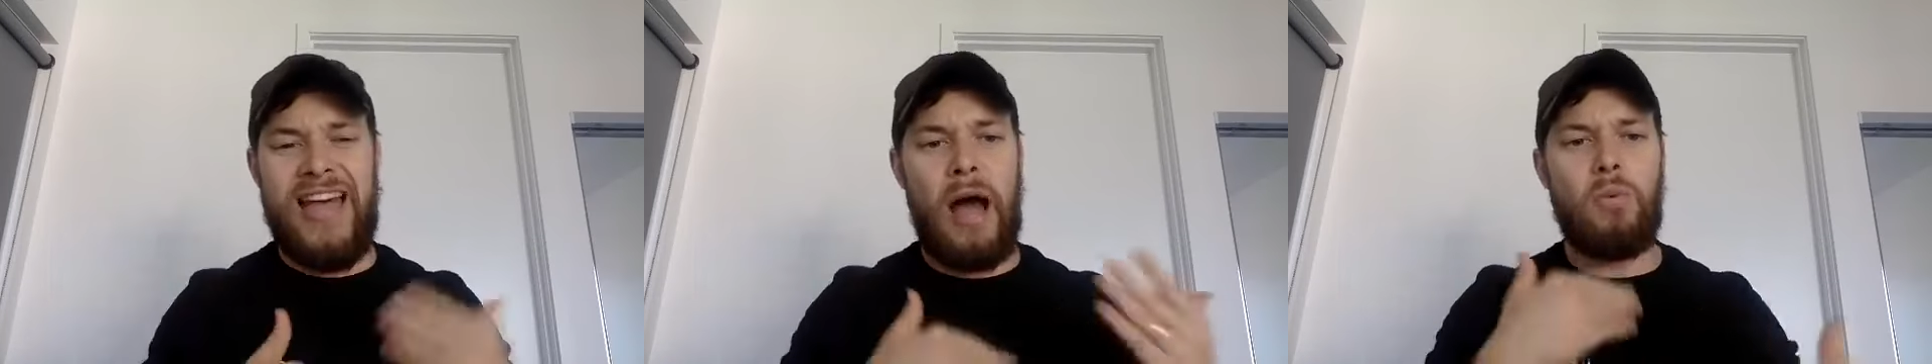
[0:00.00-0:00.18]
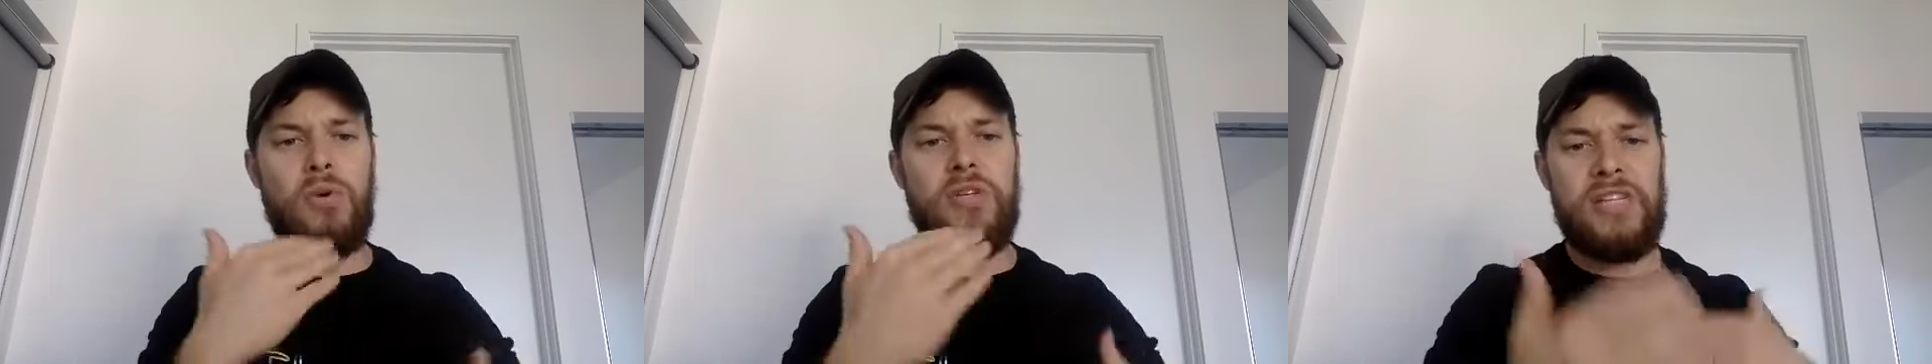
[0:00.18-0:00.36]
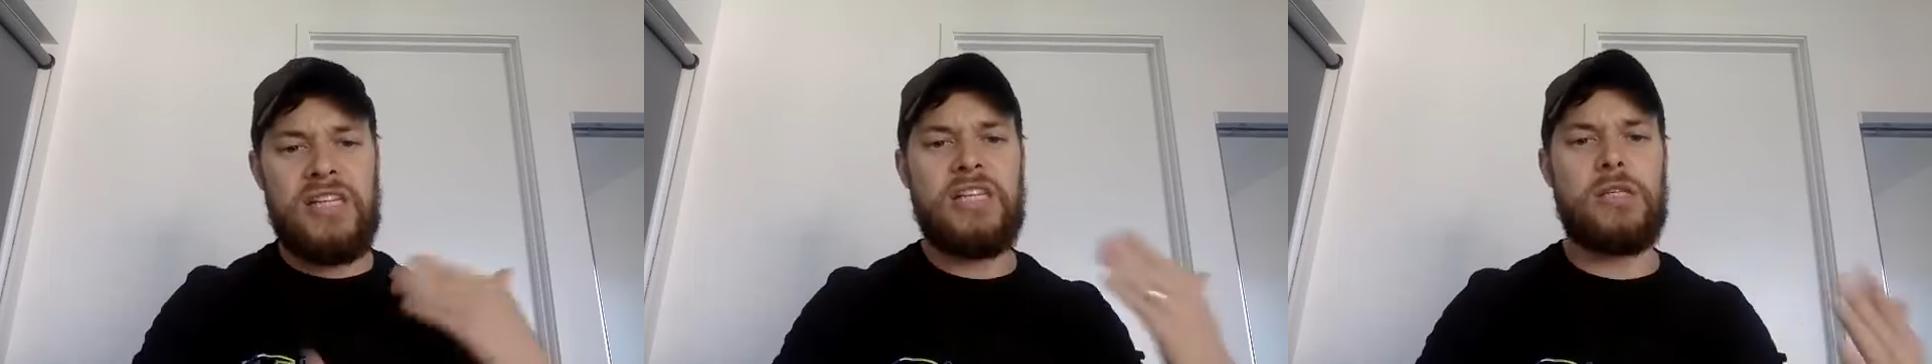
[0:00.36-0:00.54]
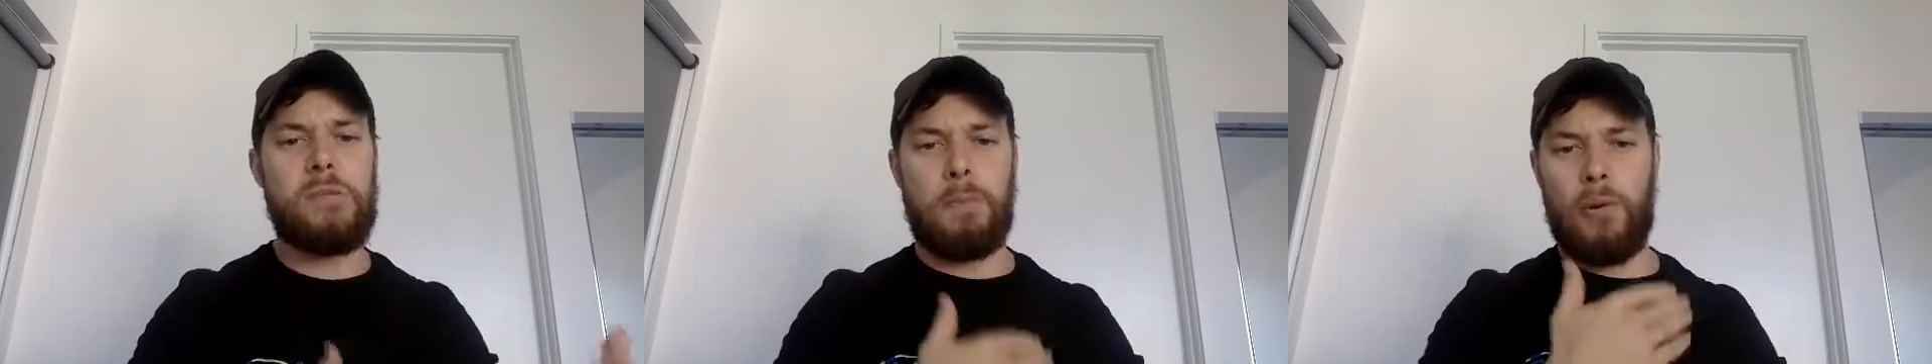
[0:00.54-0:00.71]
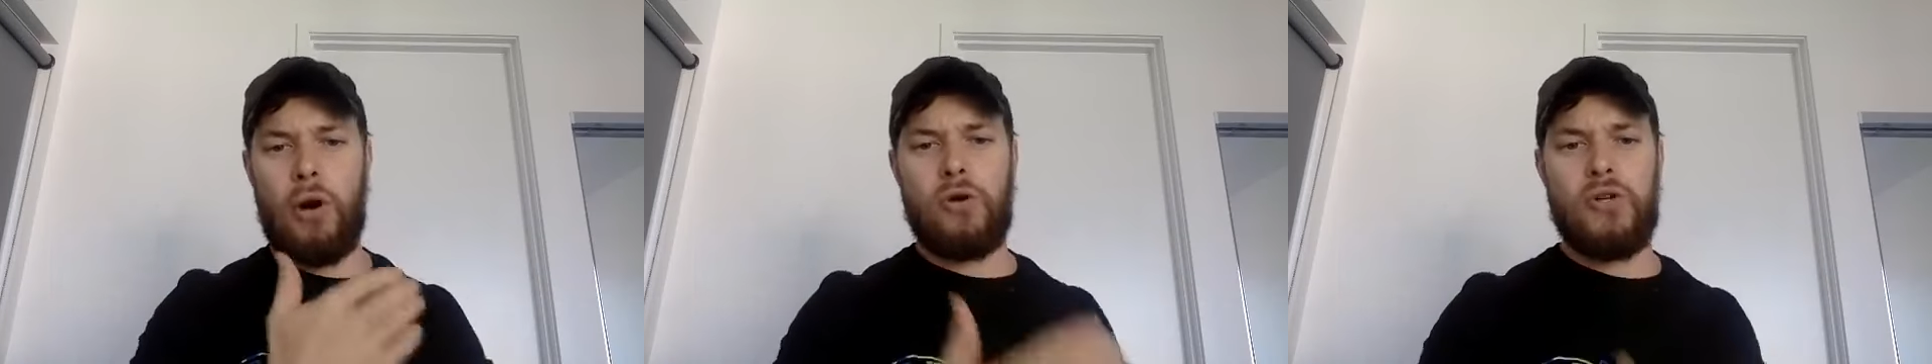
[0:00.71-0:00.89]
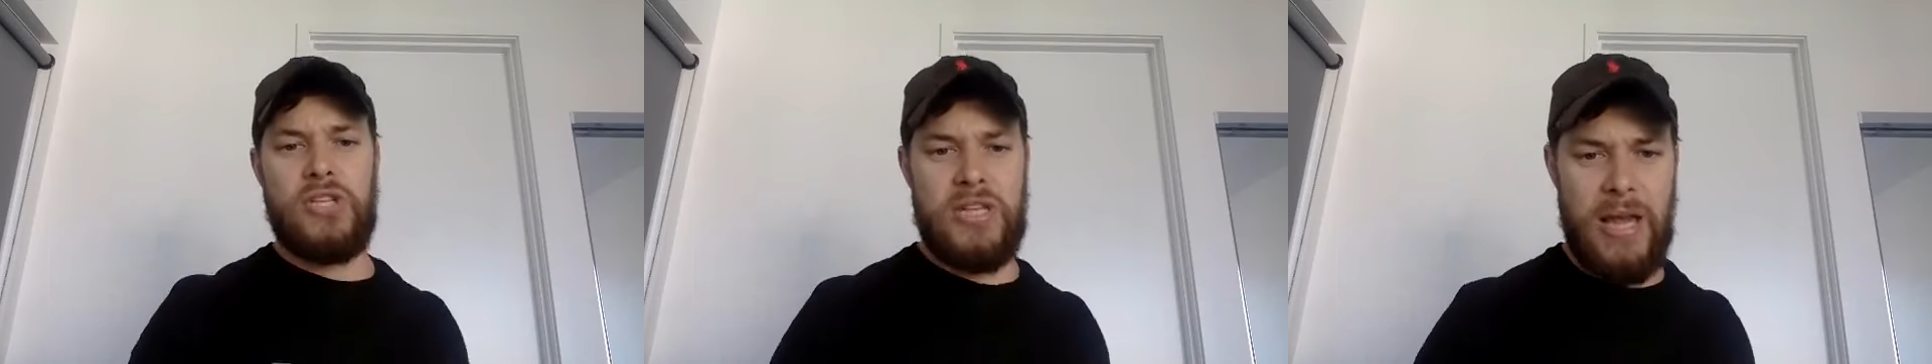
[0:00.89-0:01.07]
That was his
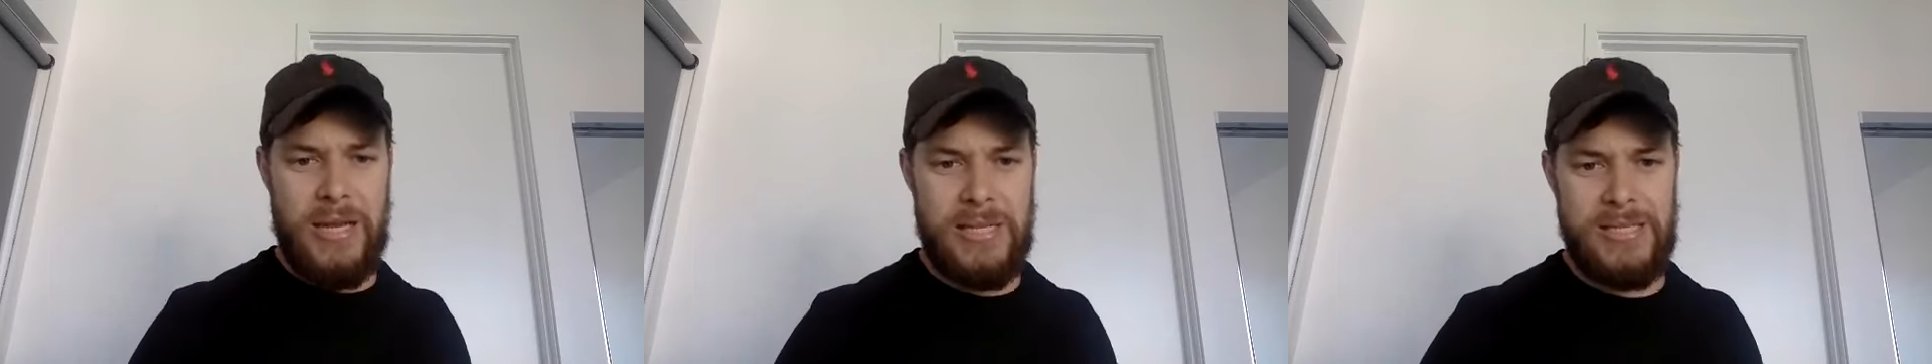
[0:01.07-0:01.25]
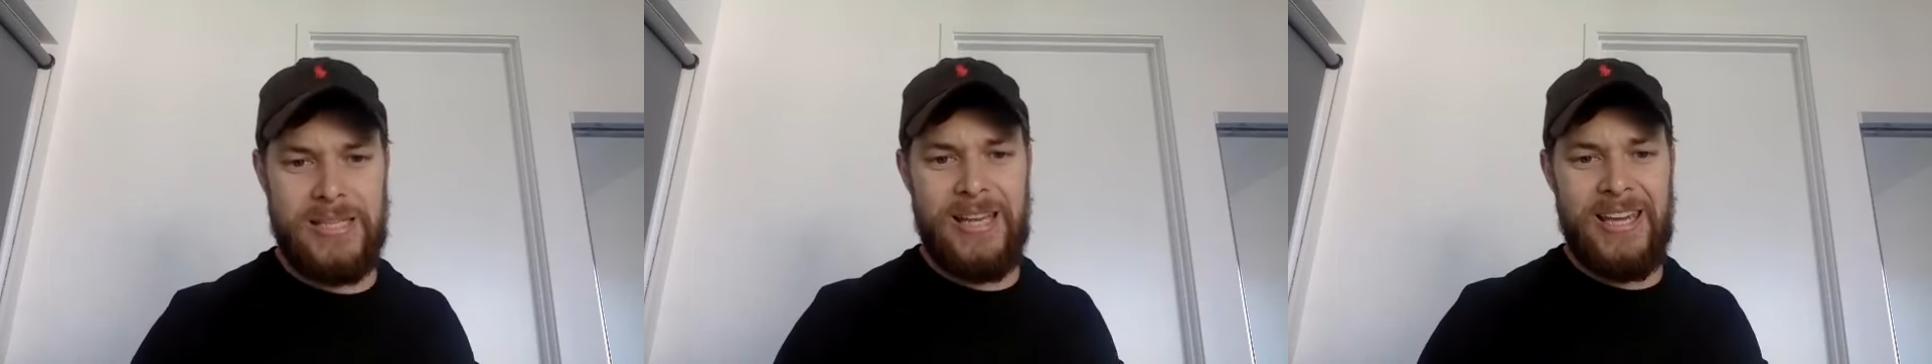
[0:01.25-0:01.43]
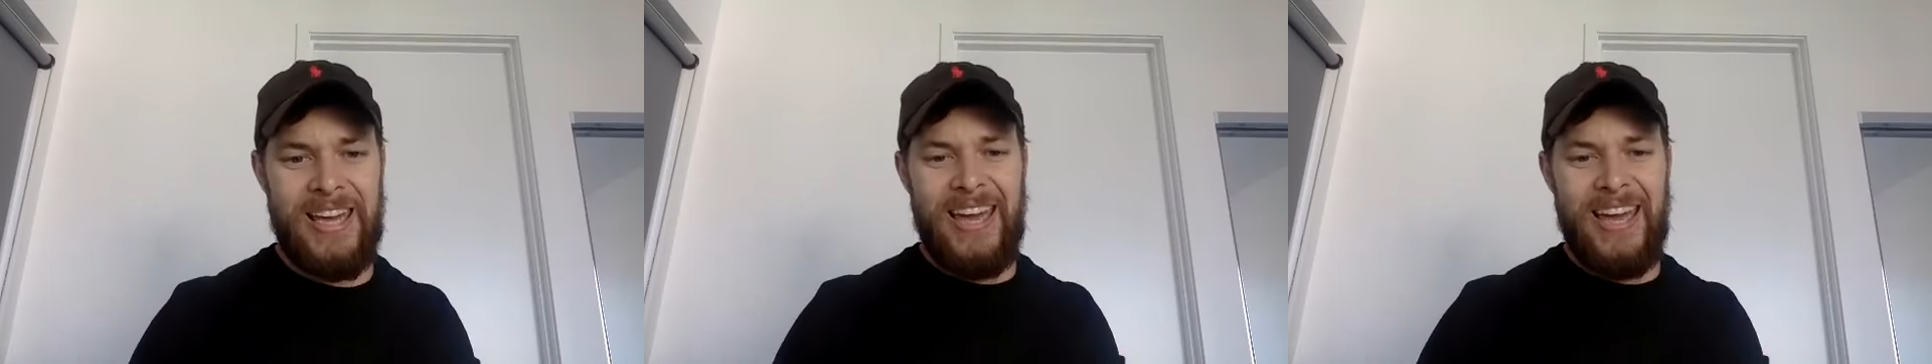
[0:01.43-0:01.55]
process,